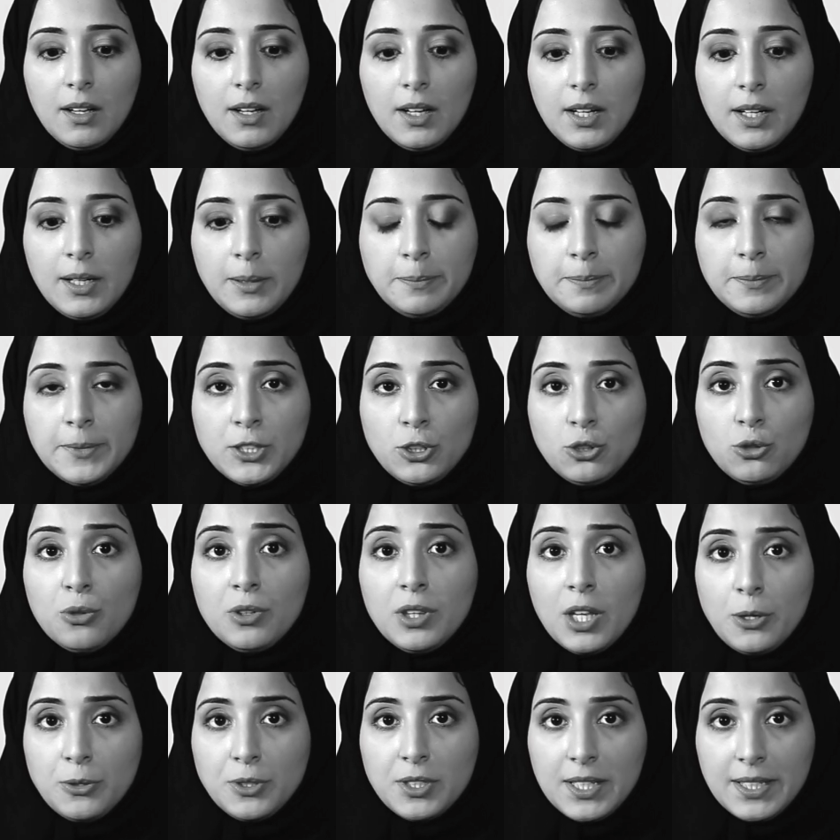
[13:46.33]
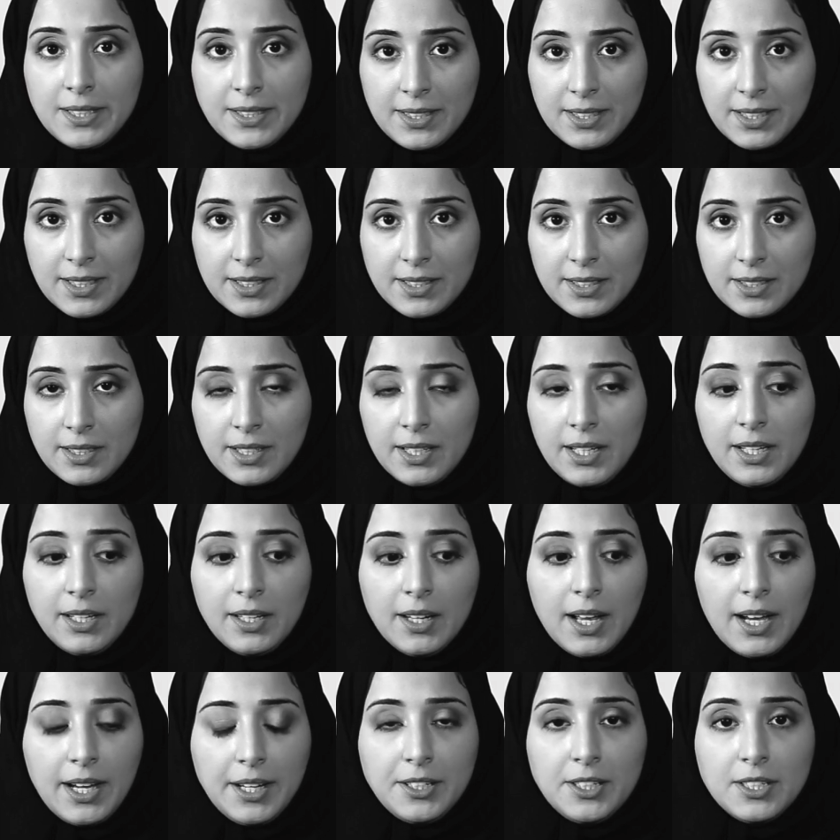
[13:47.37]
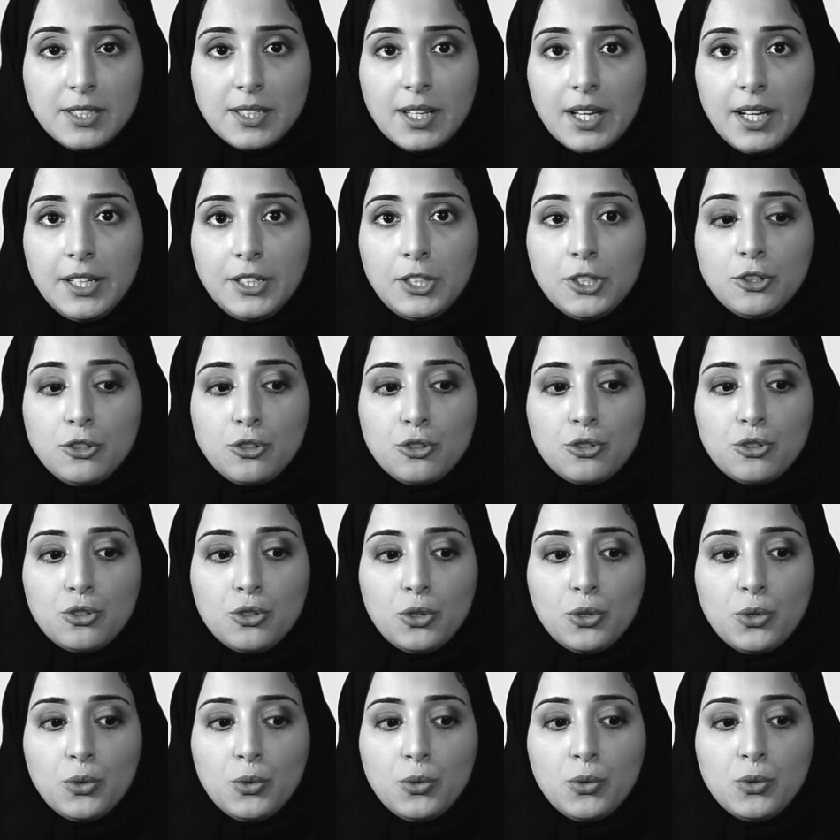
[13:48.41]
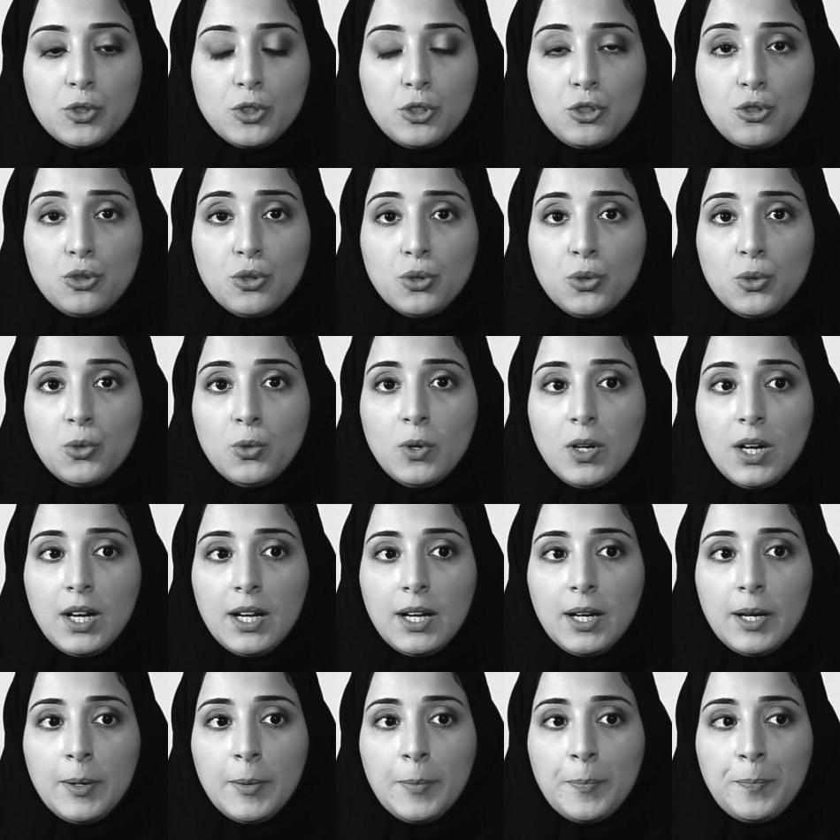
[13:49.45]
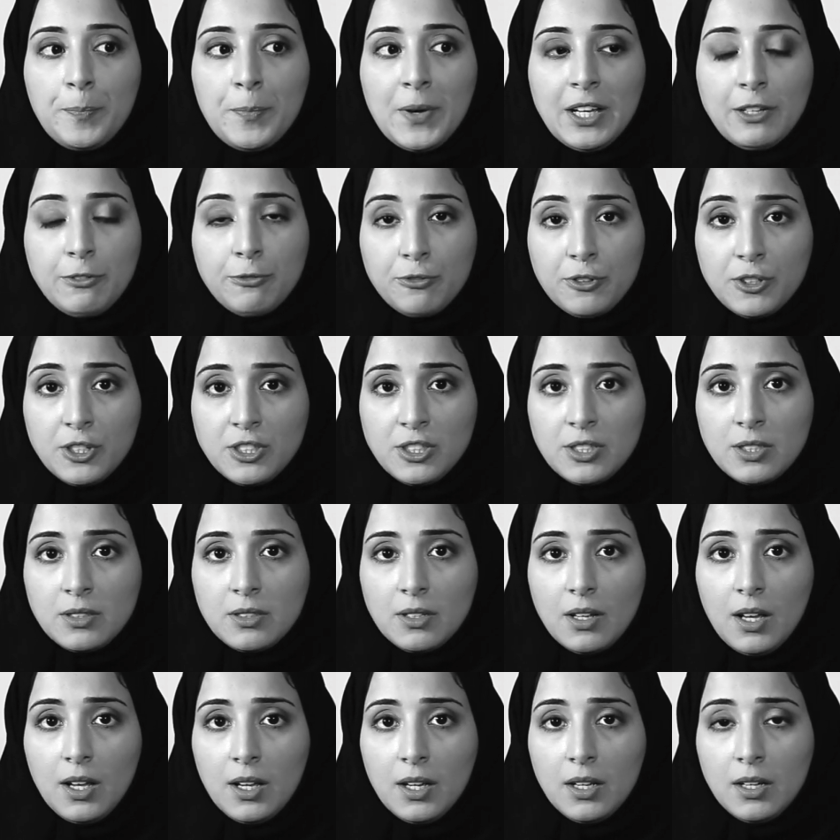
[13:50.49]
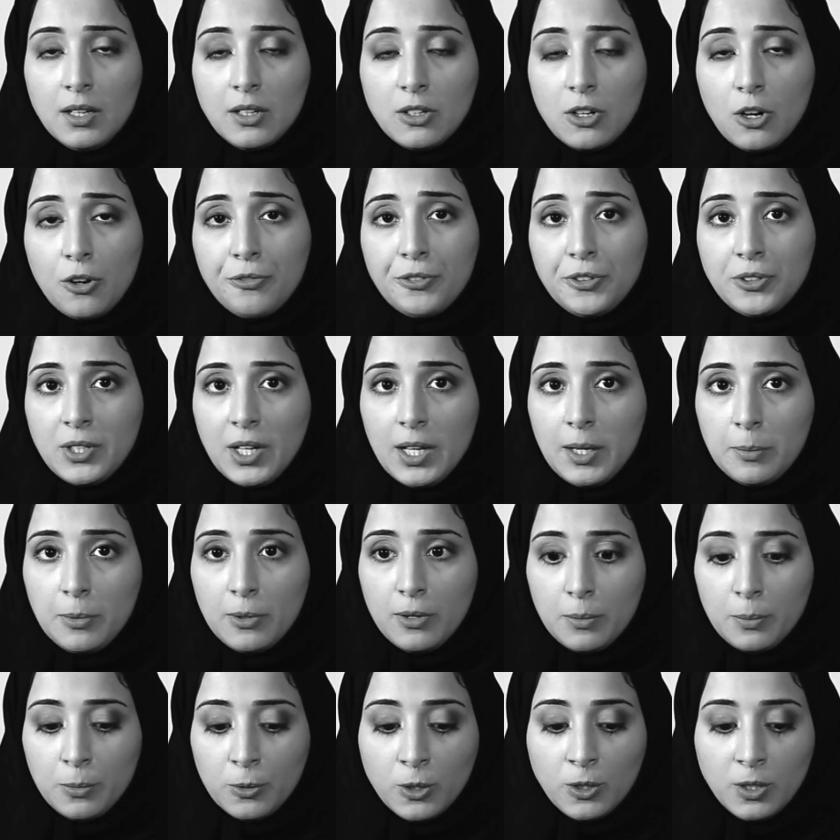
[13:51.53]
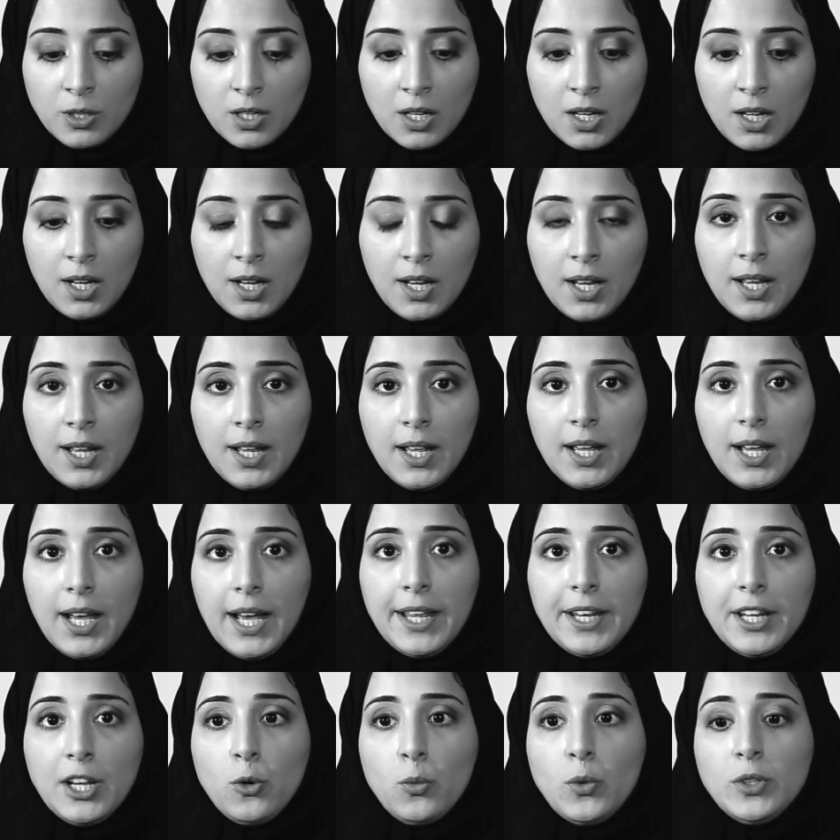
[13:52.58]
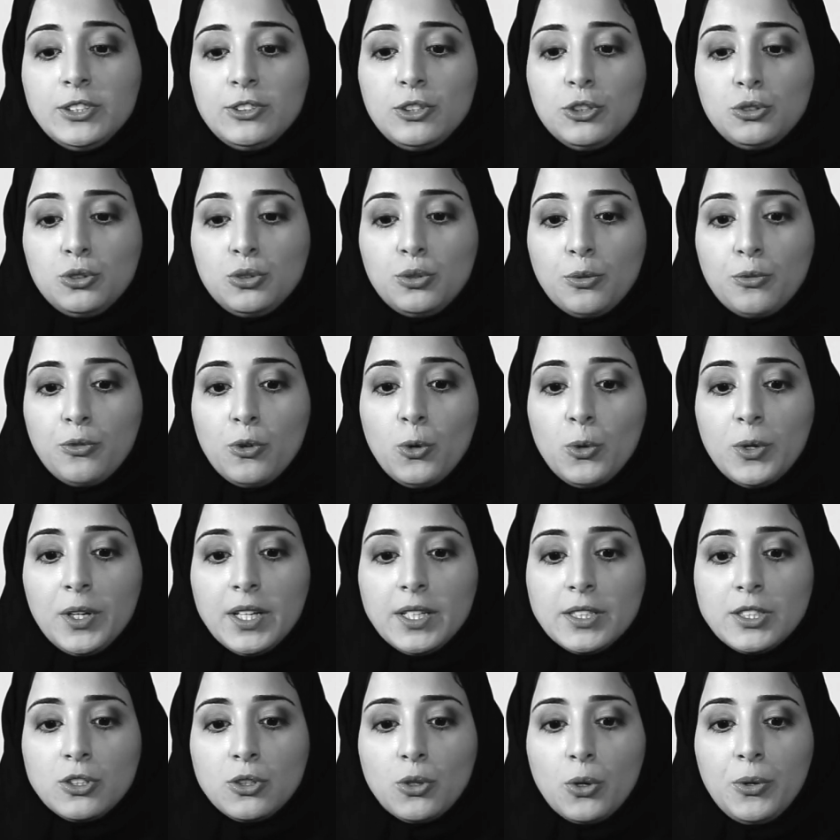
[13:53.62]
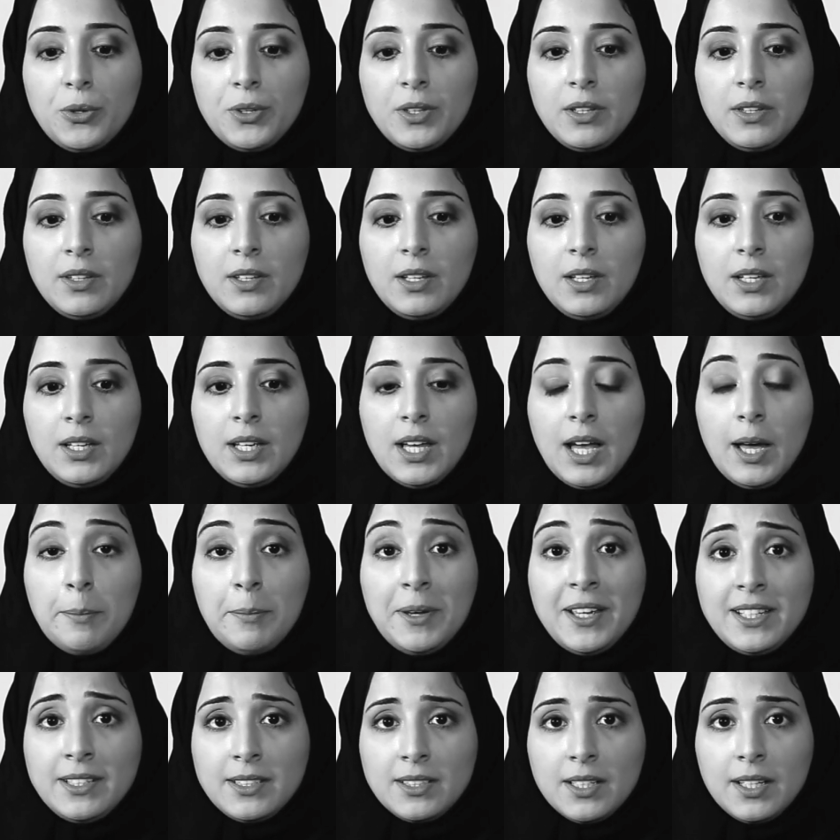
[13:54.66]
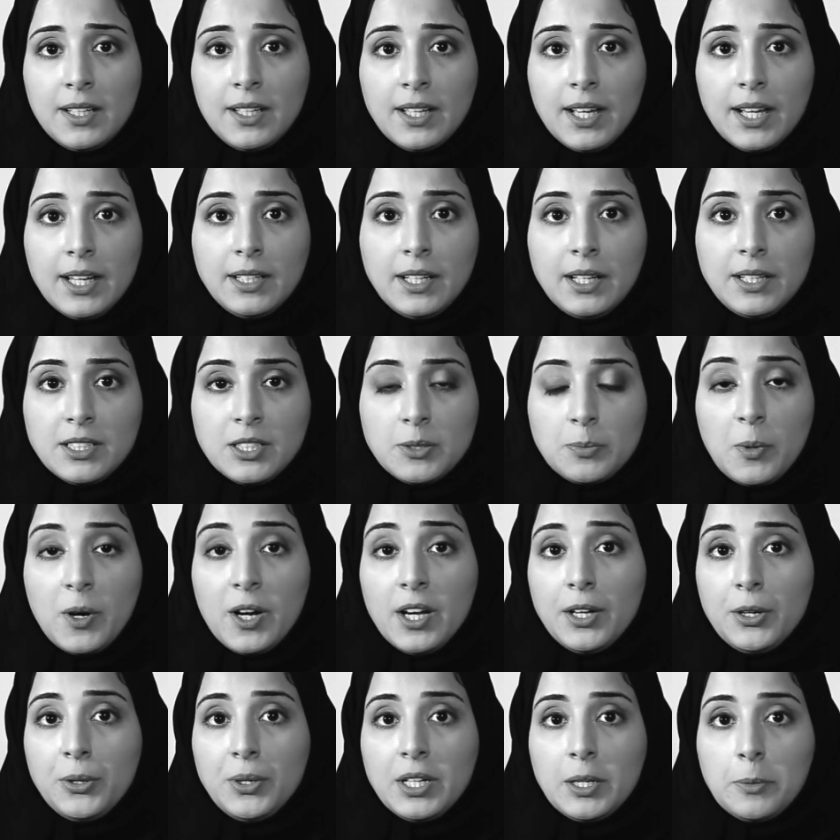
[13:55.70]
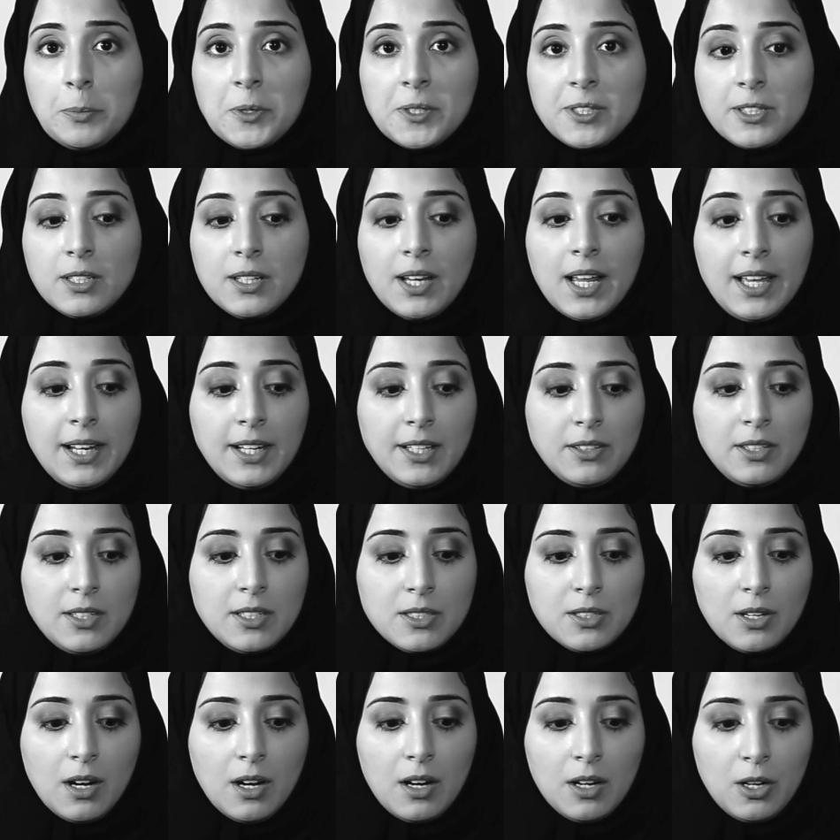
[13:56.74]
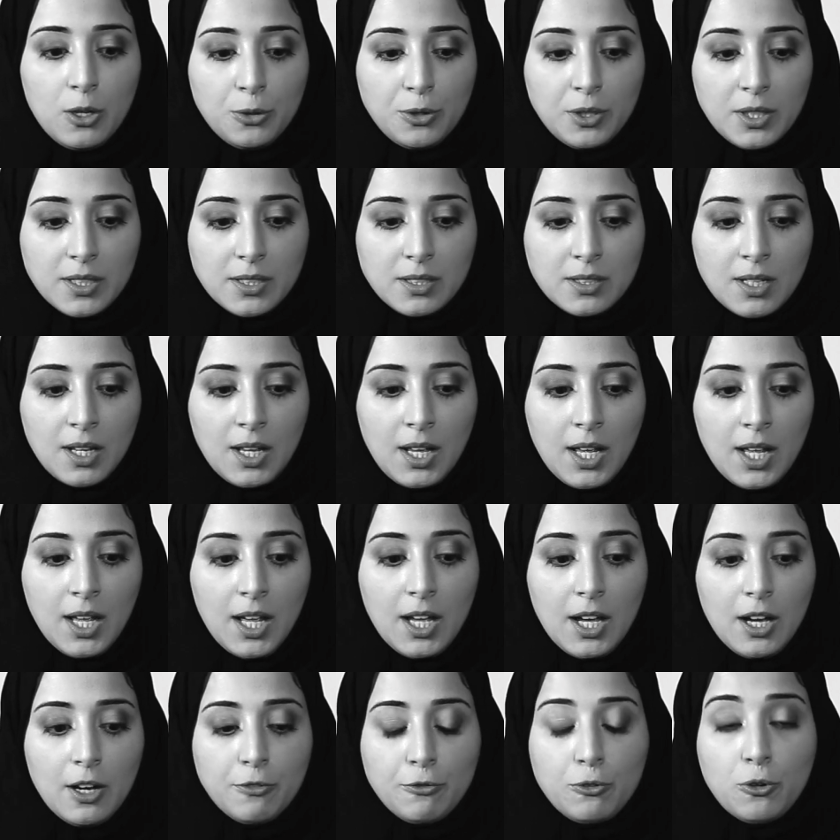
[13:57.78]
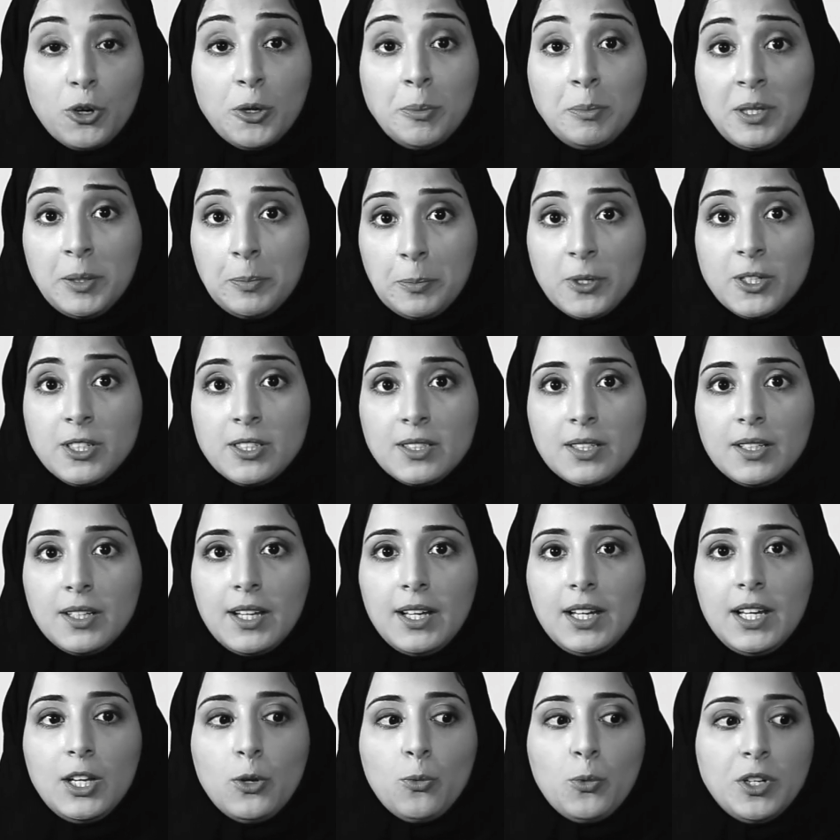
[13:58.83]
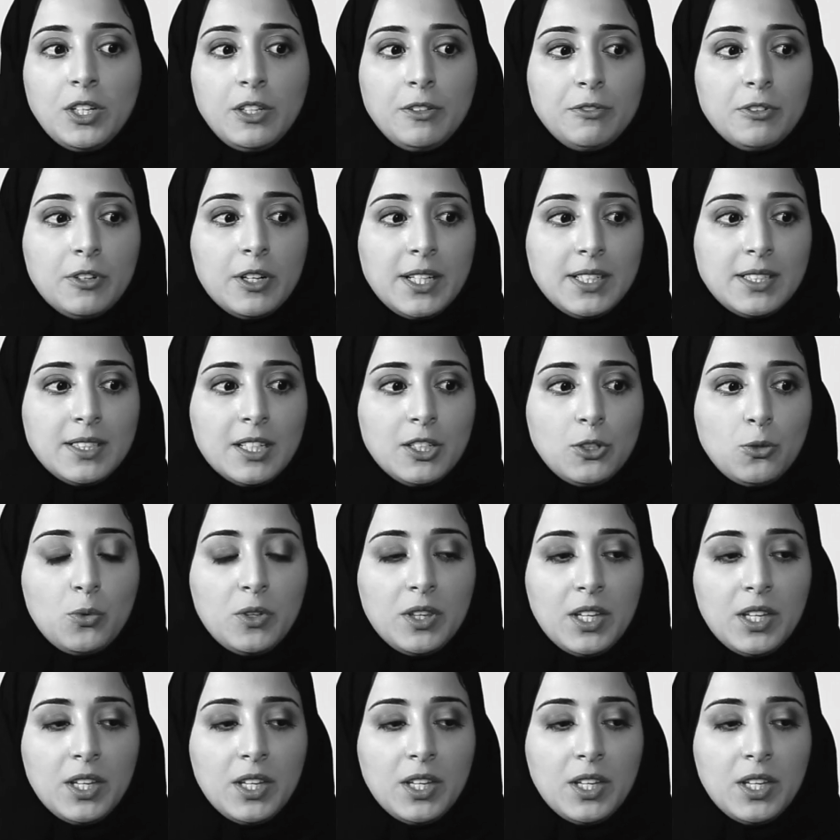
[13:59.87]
In 2016, I decided to do my first coffee table book, and I wanted to focus on the amazing and inspiring personalities around us. For me personally, whenever I sat